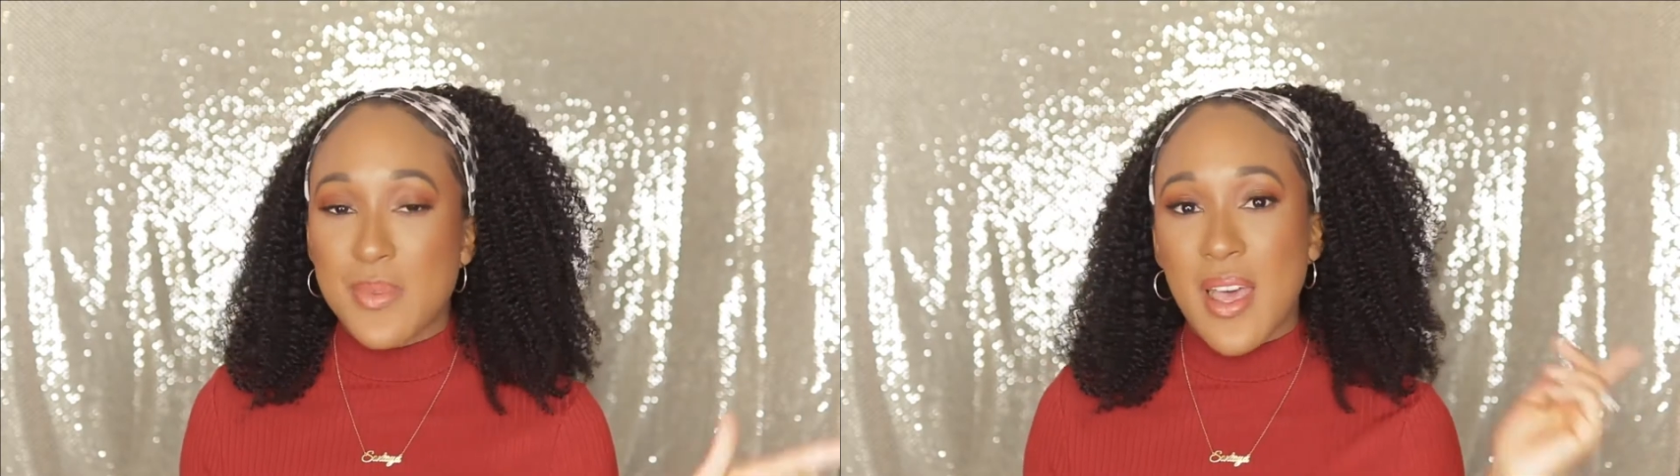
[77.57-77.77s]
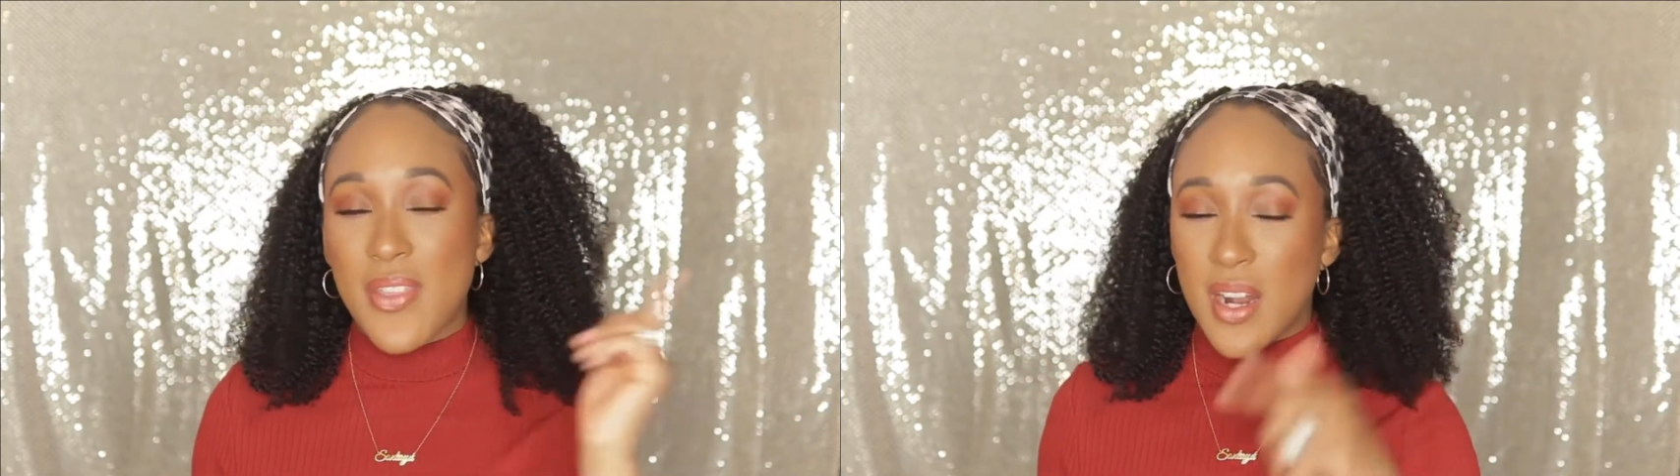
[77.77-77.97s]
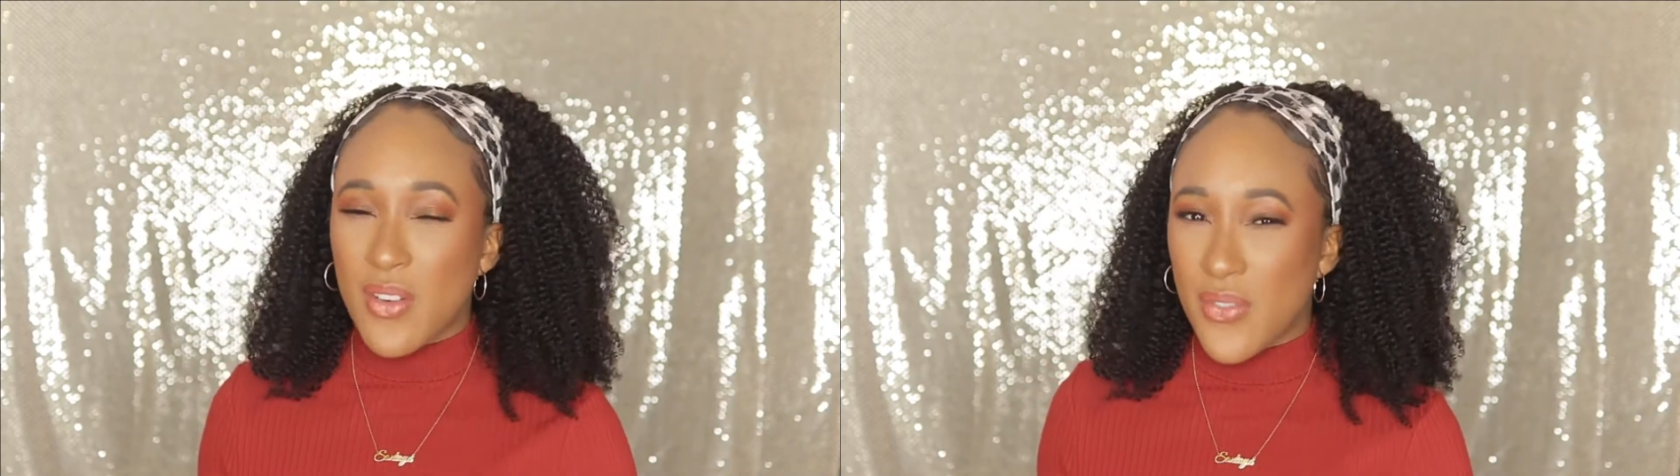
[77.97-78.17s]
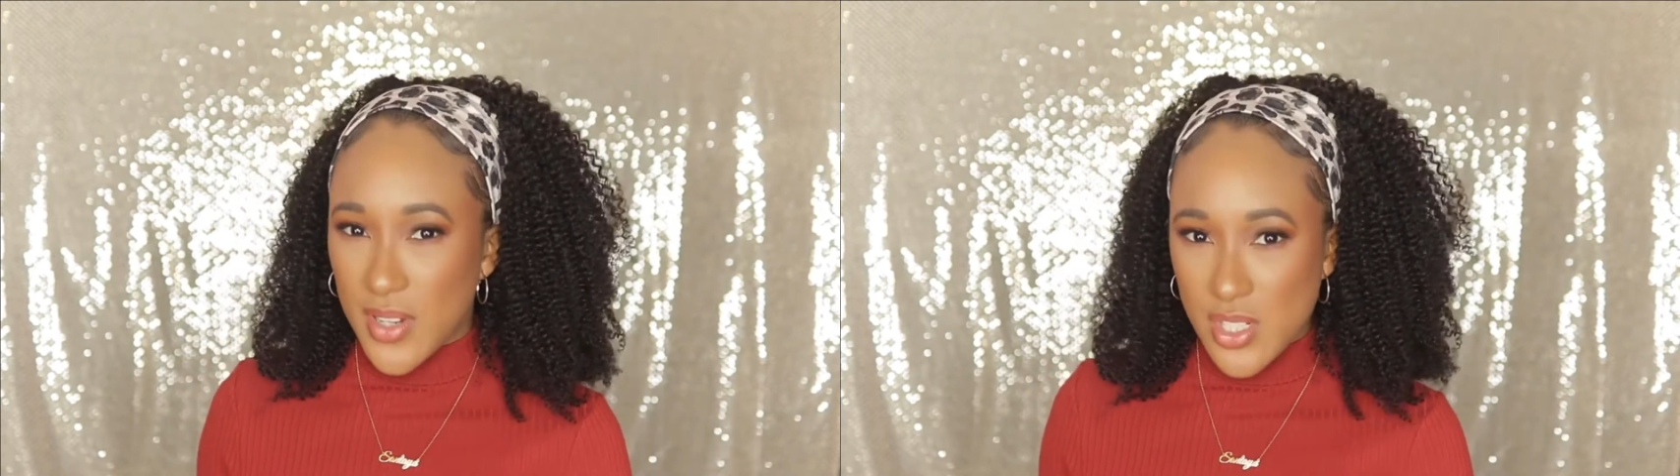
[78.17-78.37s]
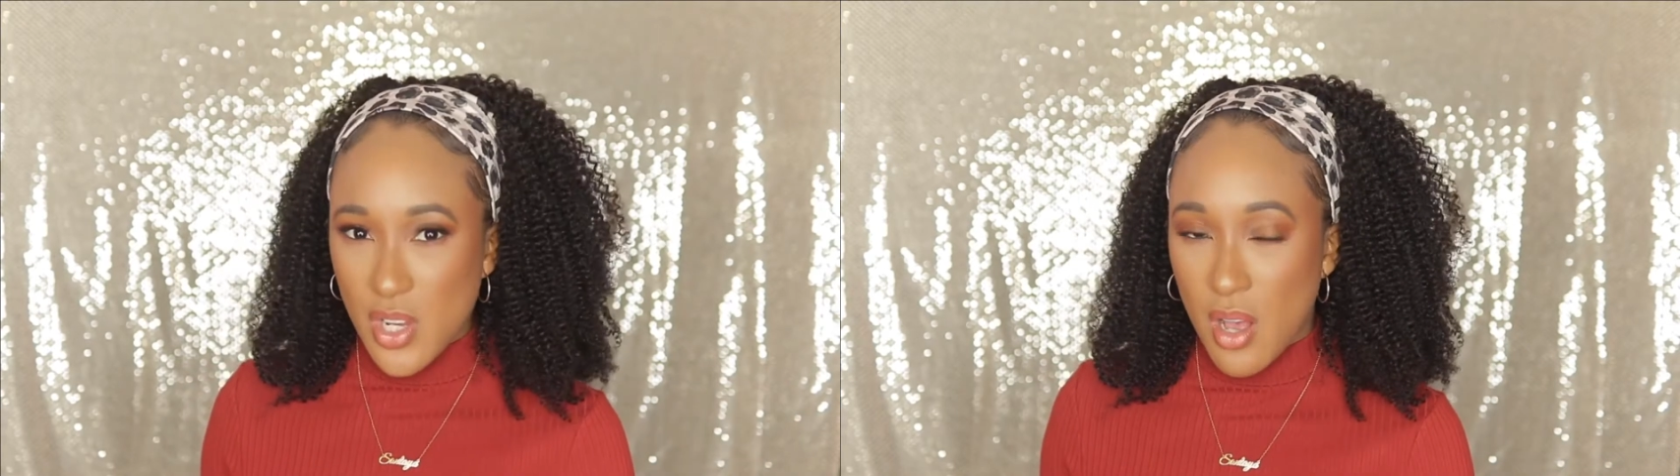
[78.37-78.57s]
and then I'll
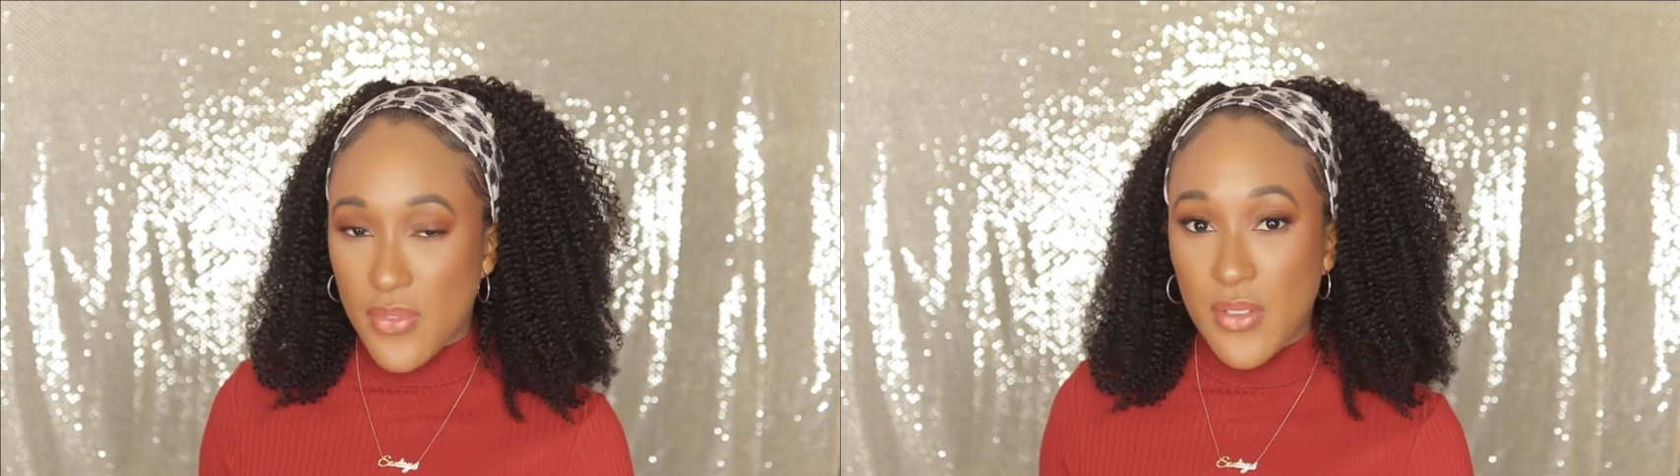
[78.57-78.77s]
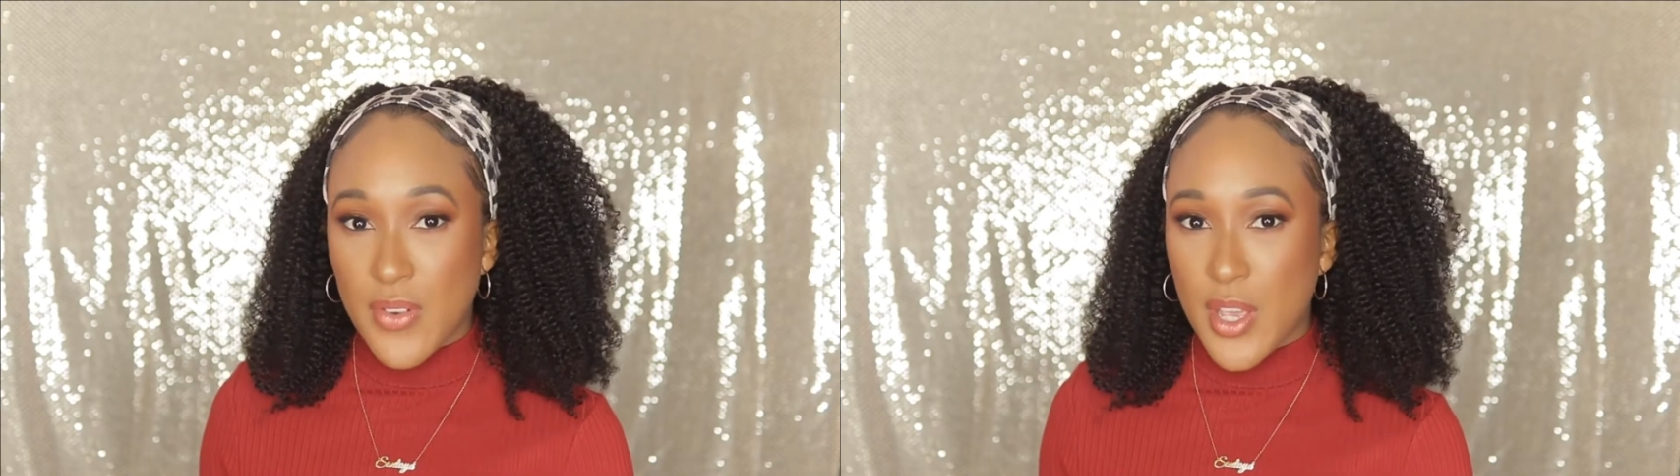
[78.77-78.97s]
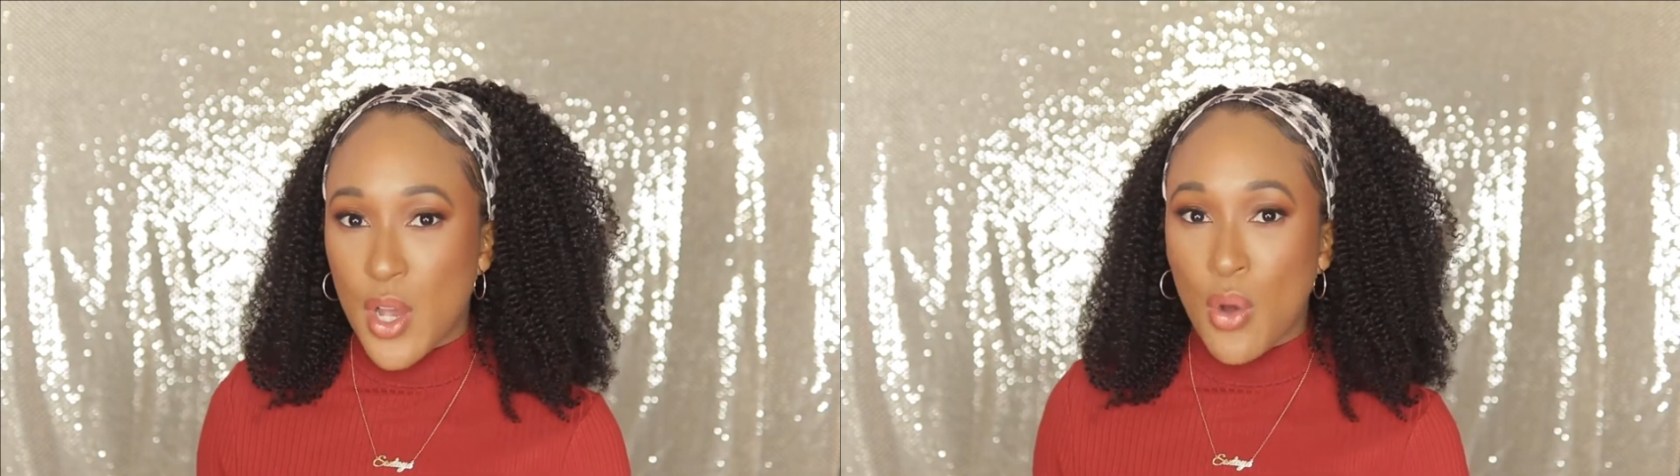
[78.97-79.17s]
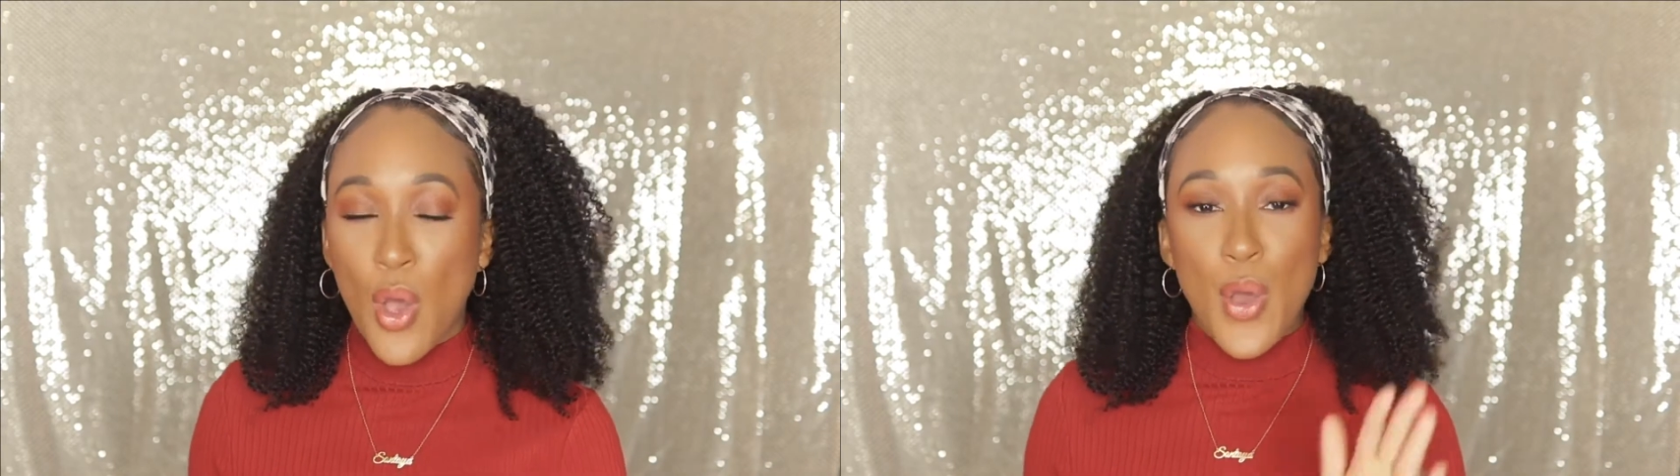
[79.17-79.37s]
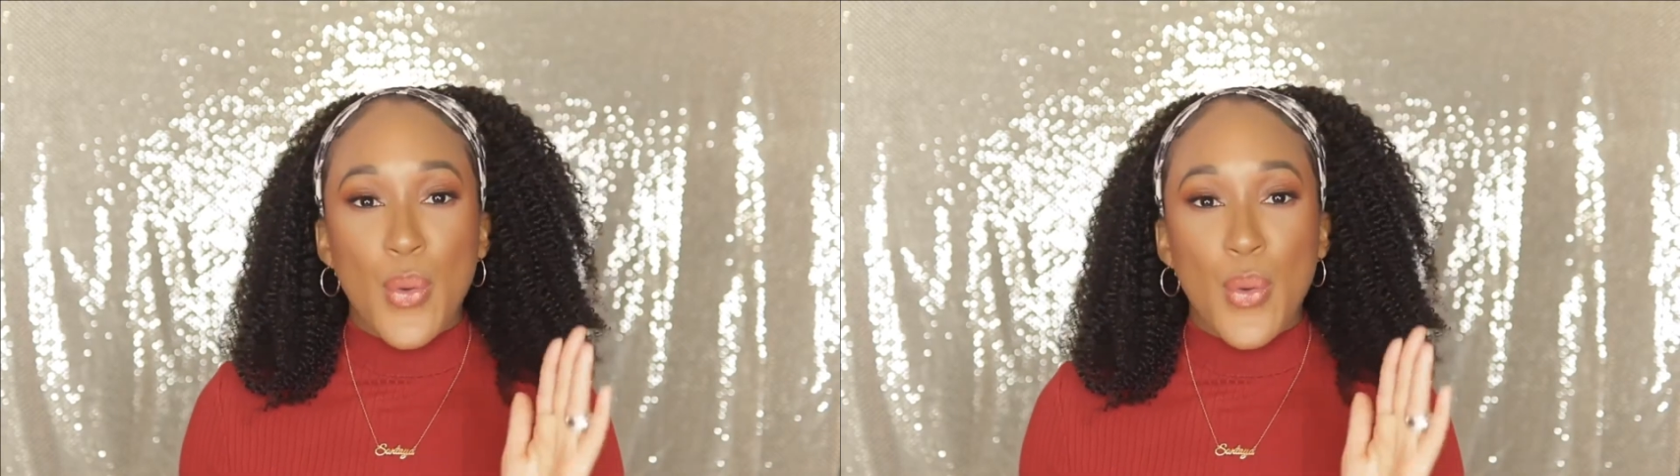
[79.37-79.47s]
finish off the video